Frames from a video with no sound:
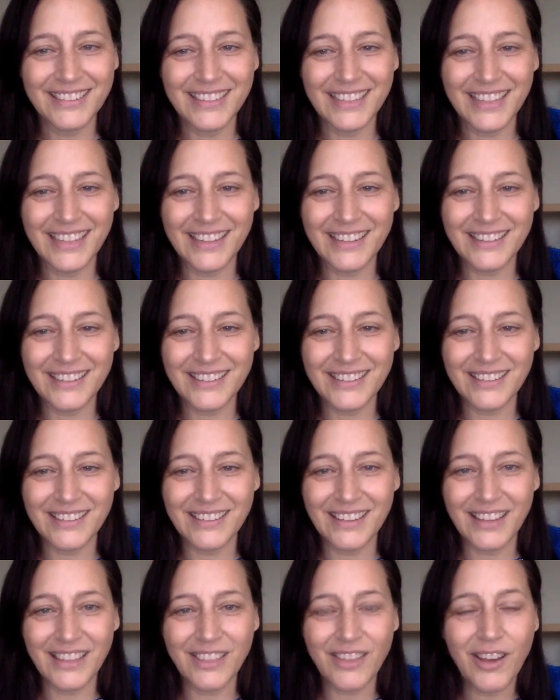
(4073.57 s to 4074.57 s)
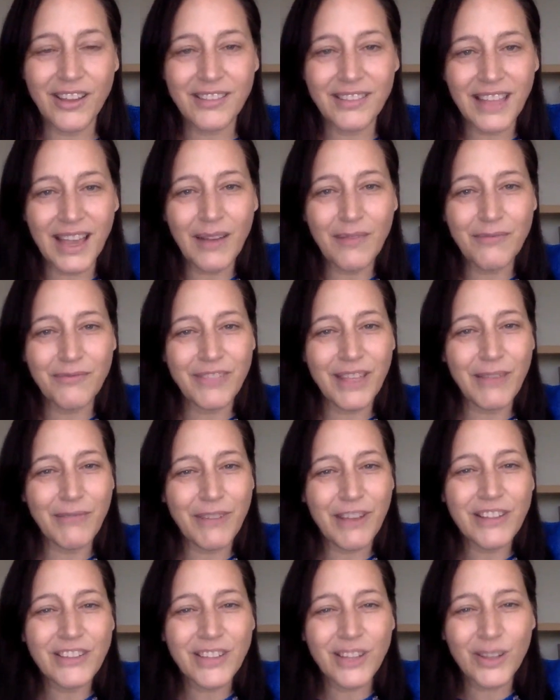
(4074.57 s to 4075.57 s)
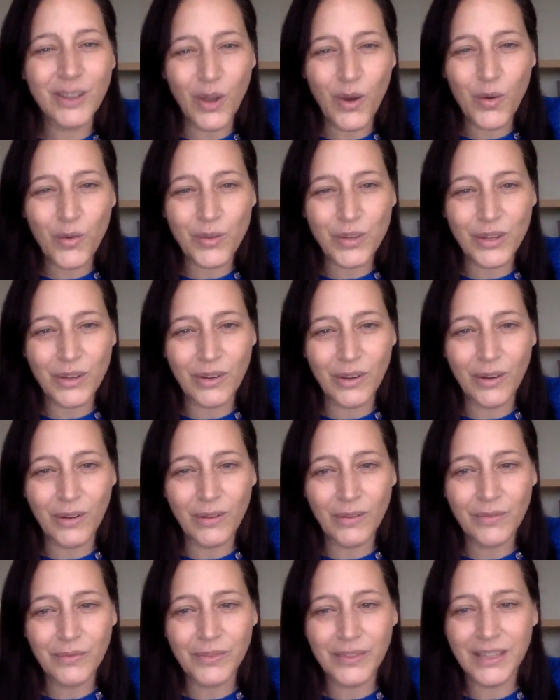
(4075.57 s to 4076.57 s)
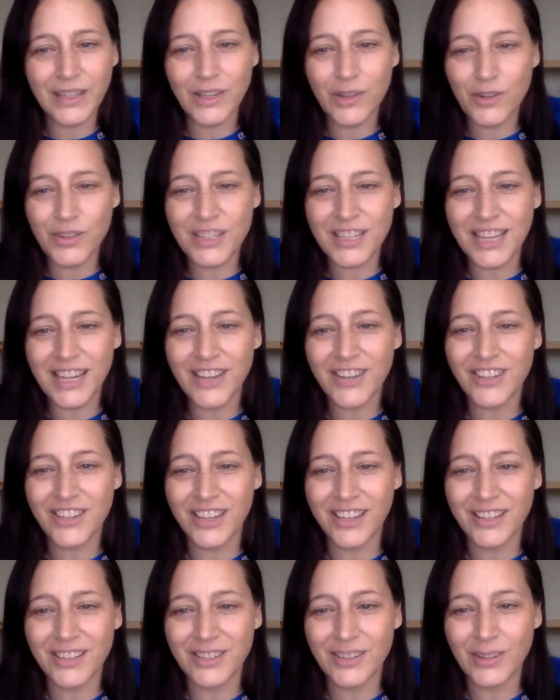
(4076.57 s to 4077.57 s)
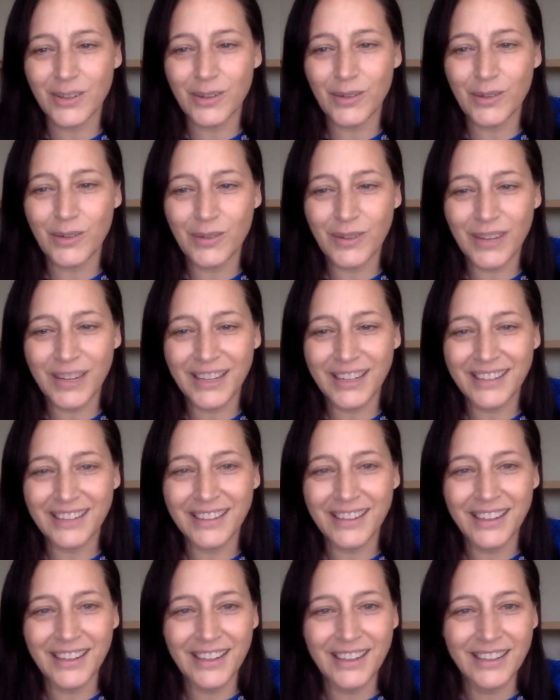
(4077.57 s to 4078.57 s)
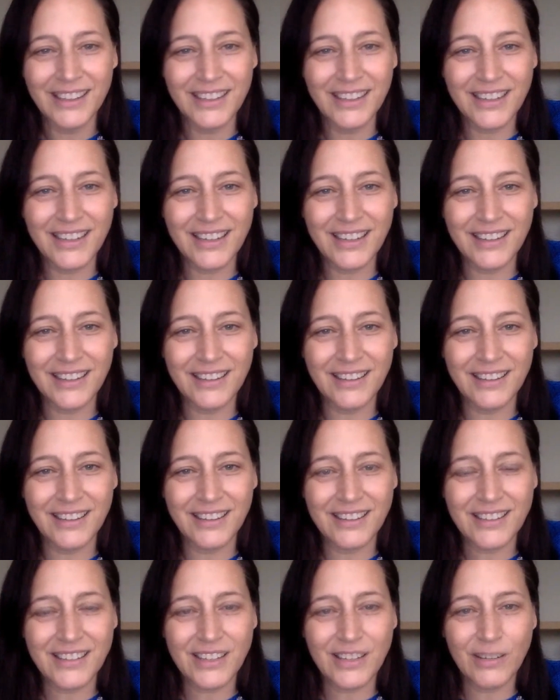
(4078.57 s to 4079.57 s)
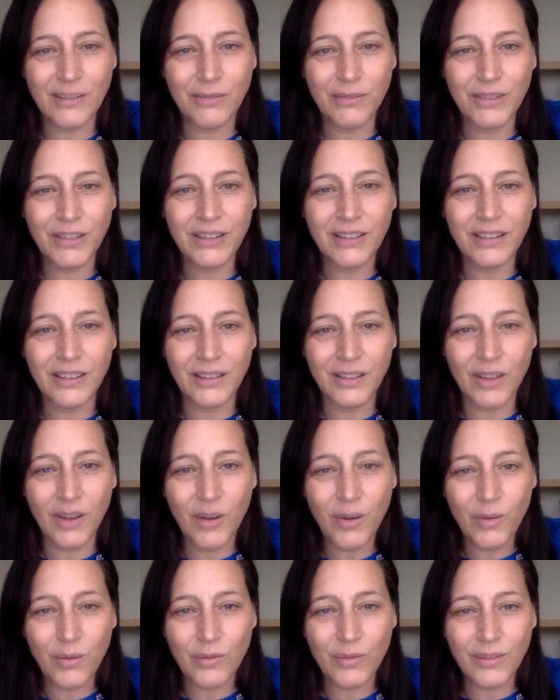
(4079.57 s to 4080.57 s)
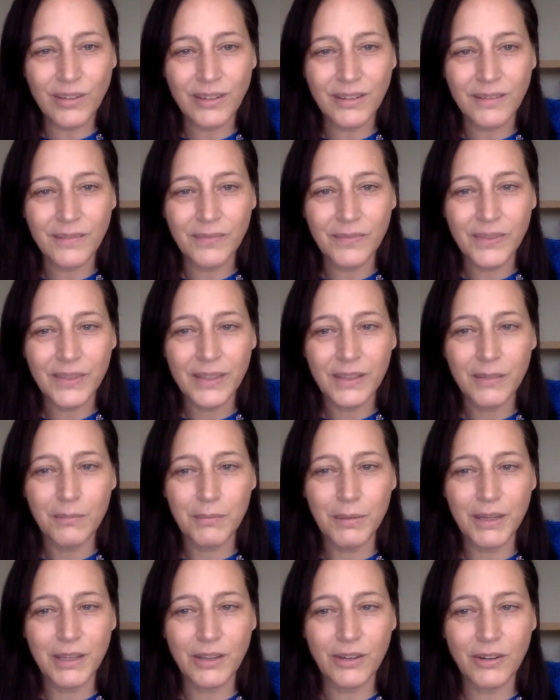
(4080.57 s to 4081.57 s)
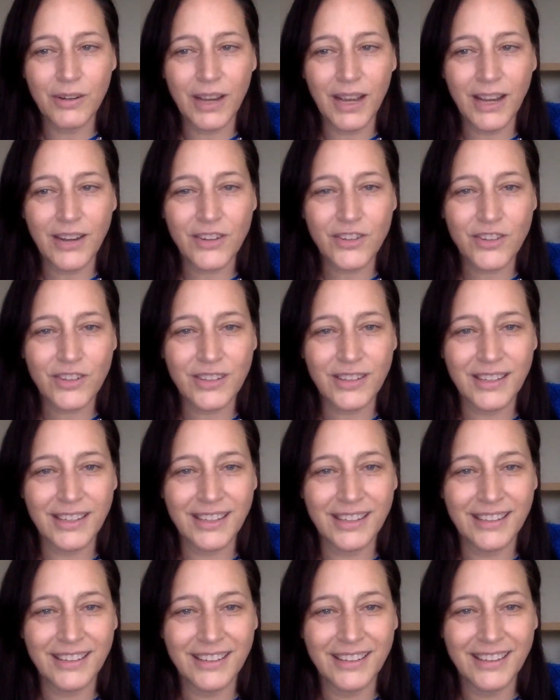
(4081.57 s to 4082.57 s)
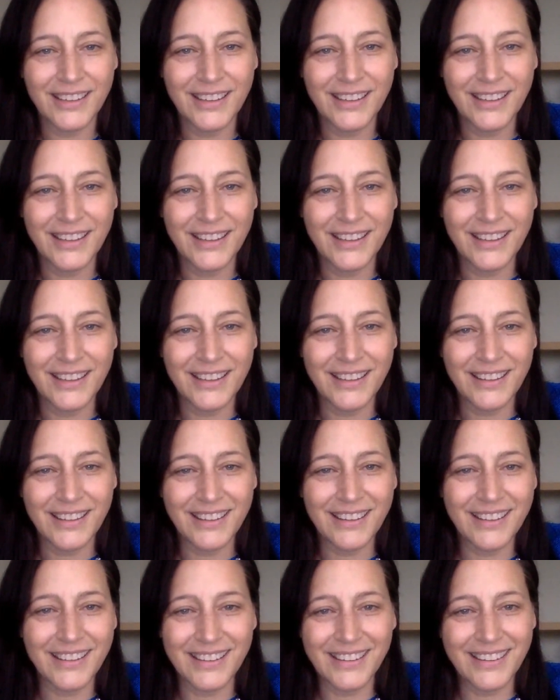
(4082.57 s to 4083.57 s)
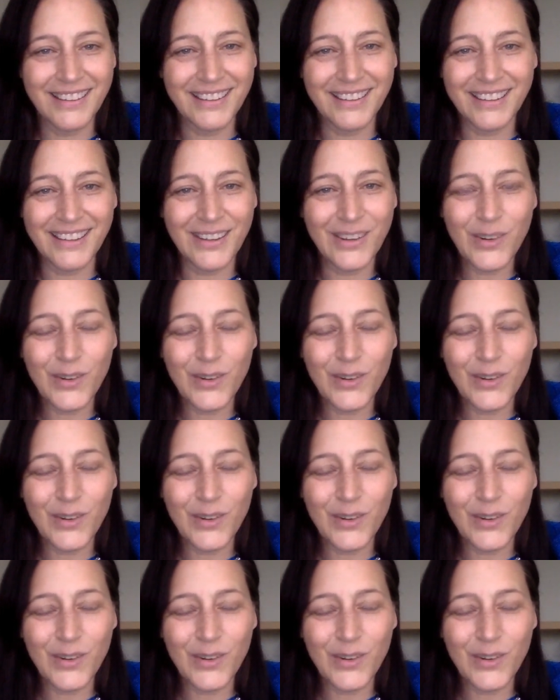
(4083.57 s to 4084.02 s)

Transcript: And I thought that that felt alone, you know, like you're saying Shantu, right? Like it's like you feel alone, but you're actually, you